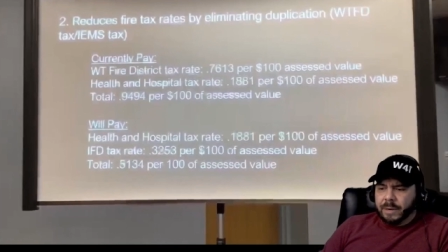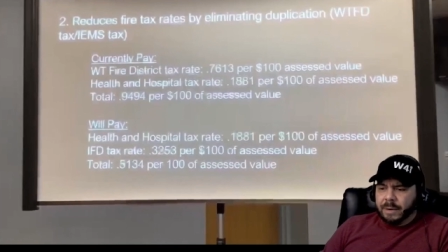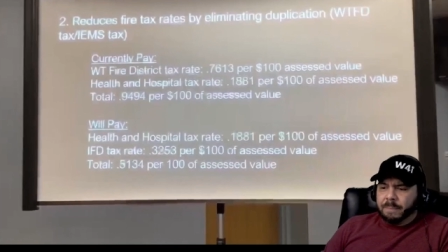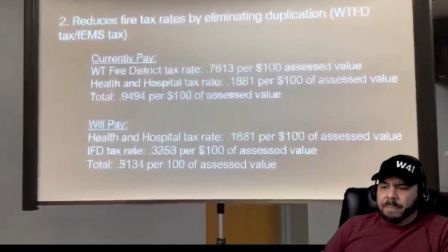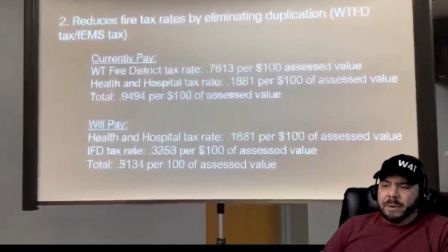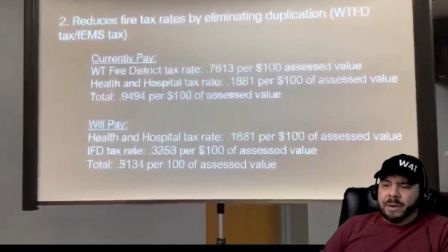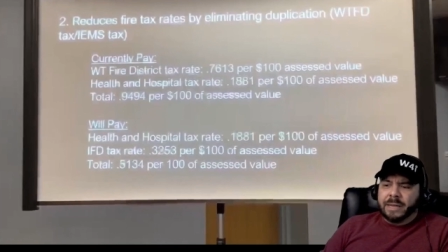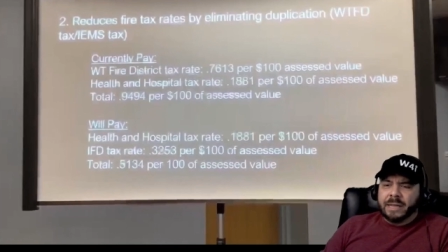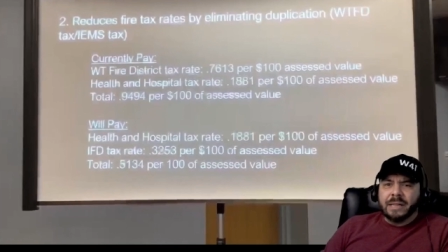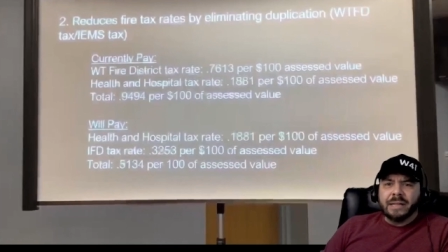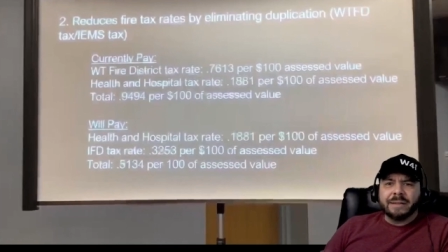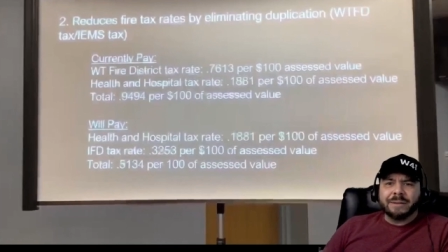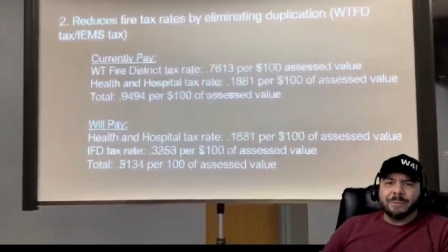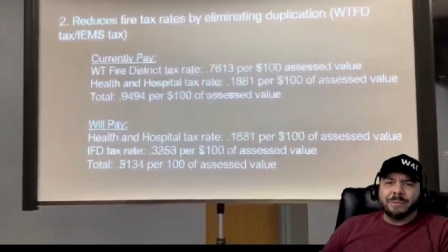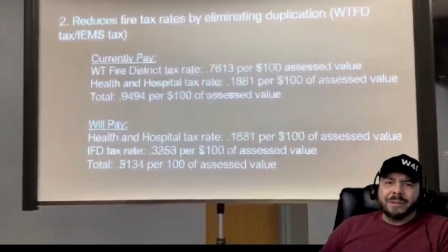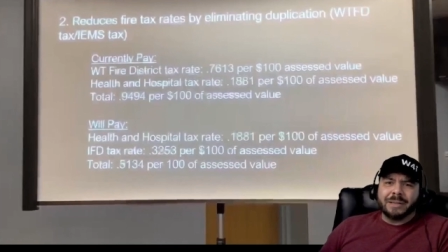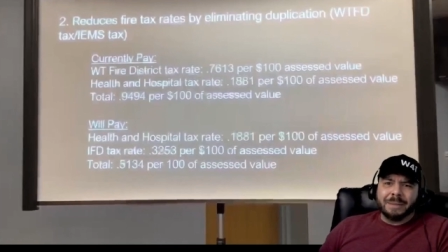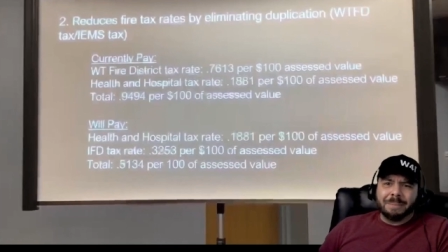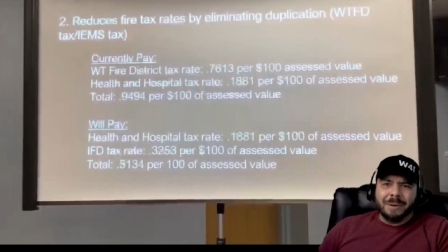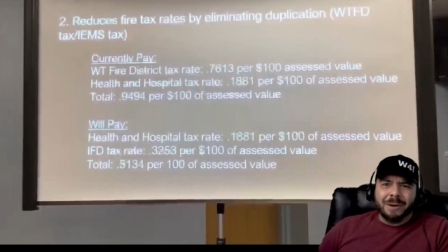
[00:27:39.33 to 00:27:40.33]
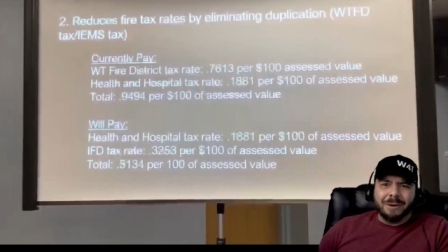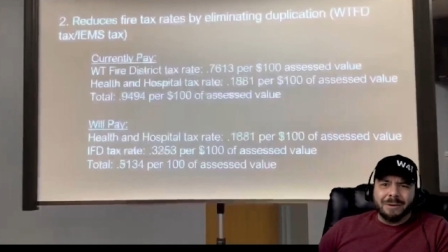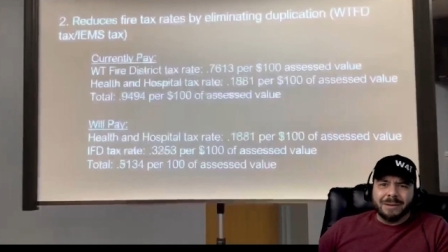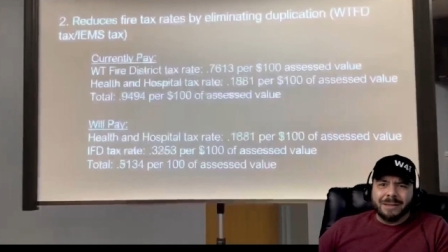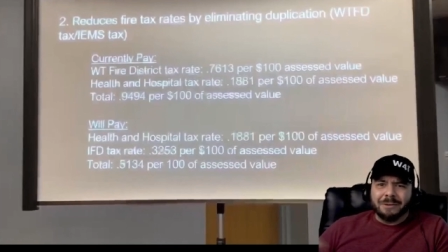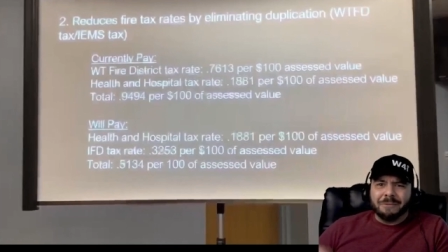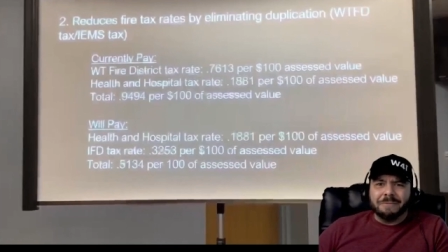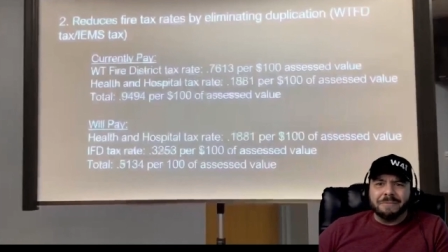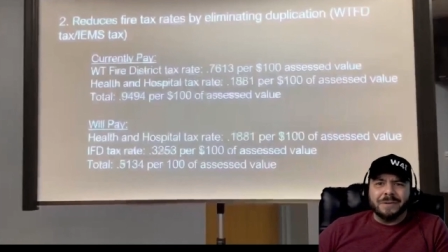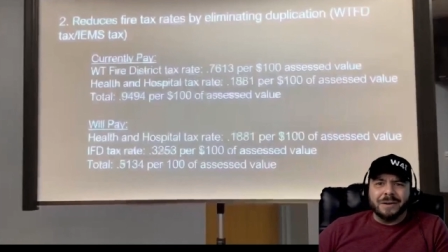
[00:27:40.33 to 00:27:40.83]
but he lives with his parents,
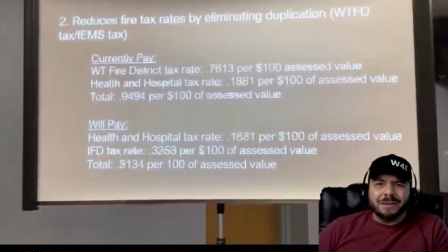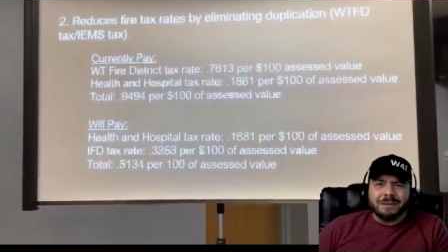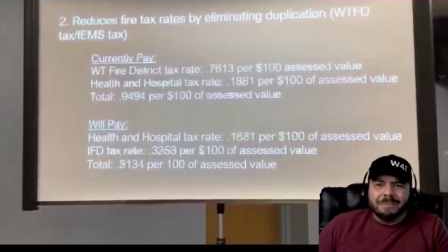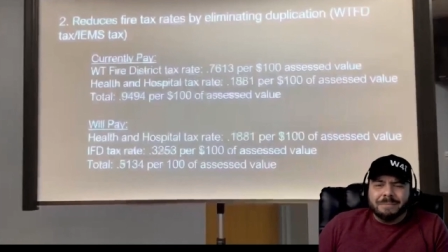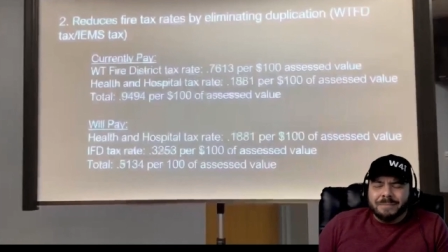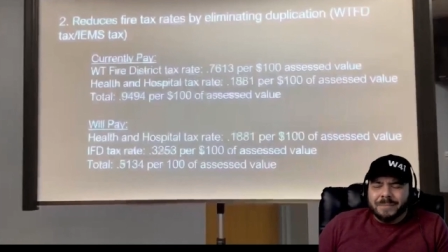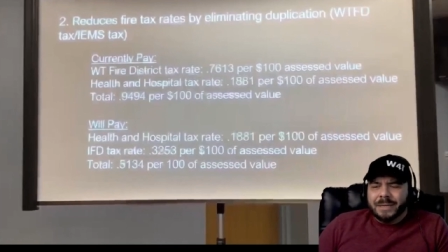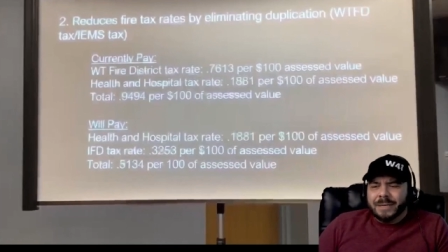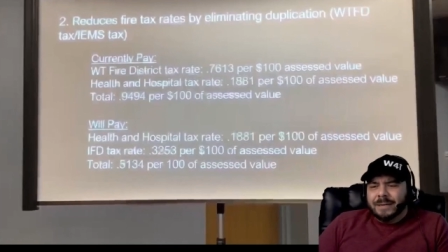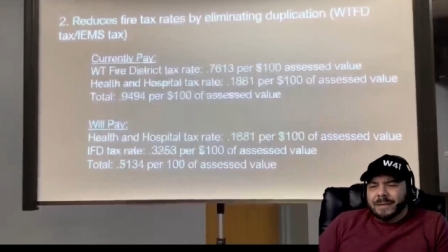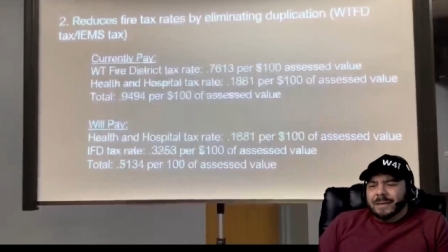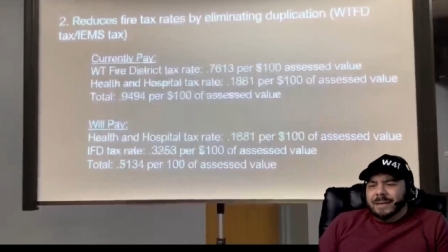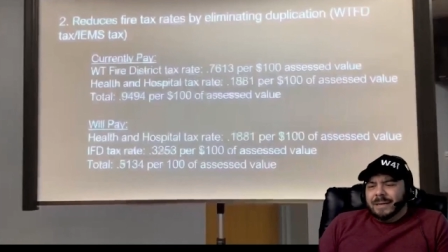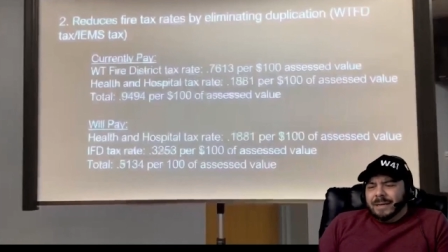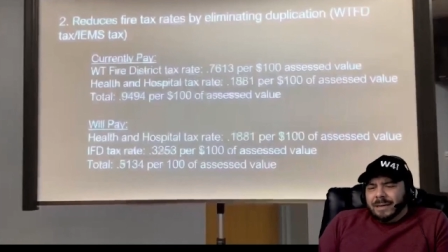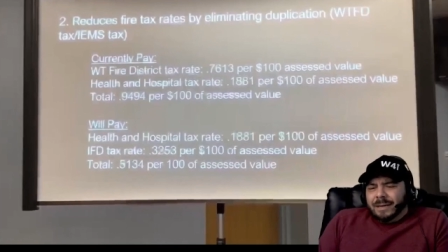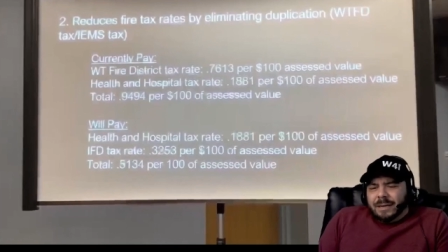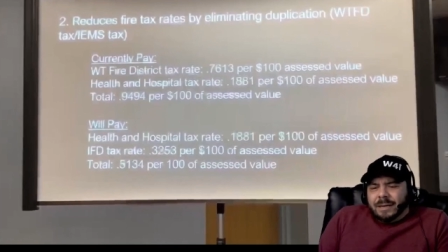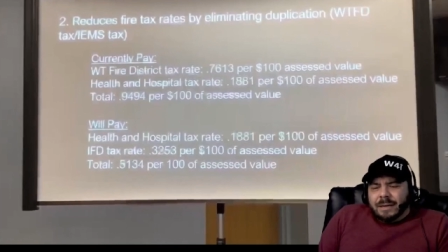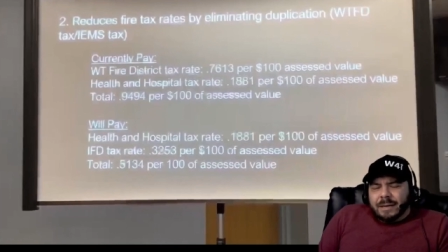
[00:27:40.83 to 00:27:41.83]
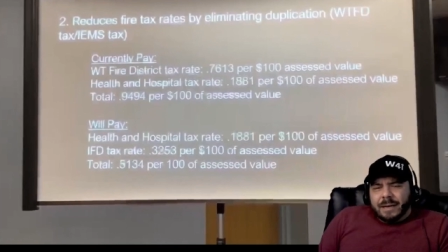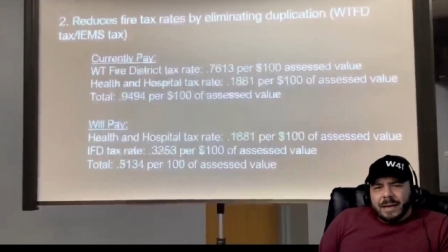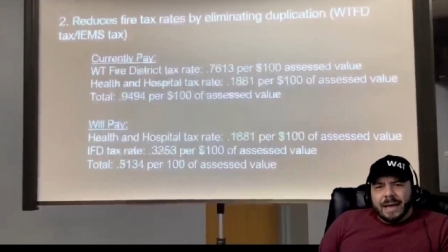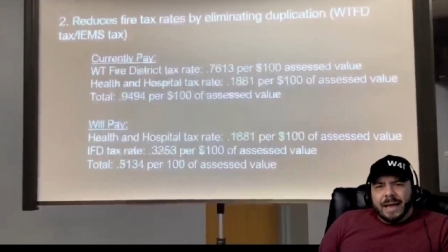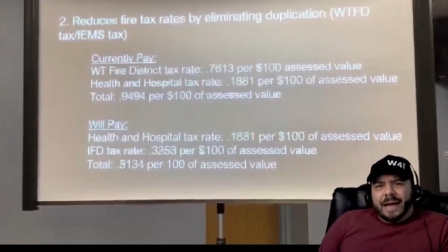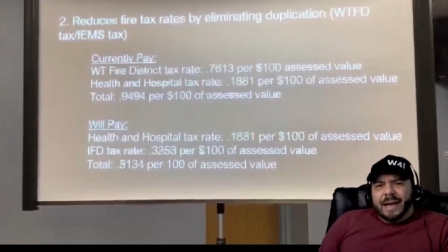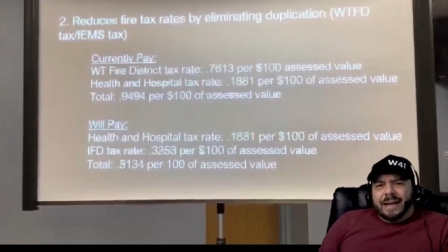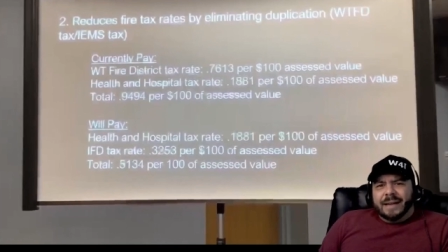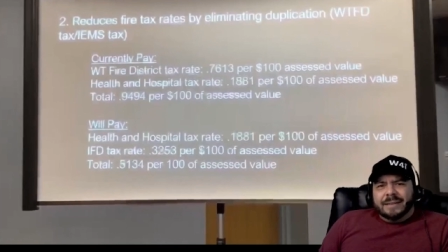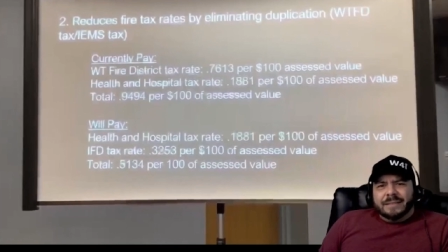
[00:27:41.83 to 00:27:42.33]
so fuck him.
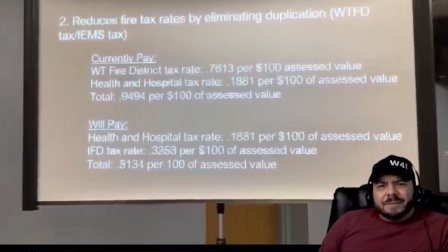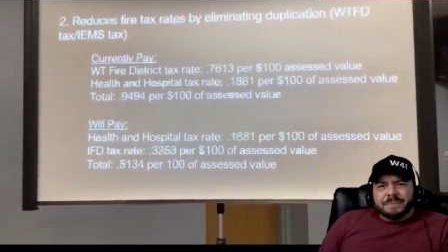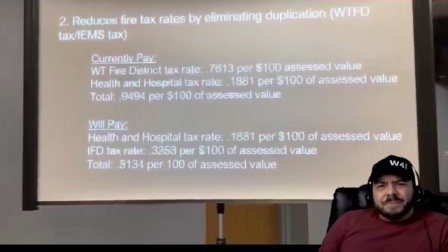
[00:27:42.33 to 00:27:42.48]
And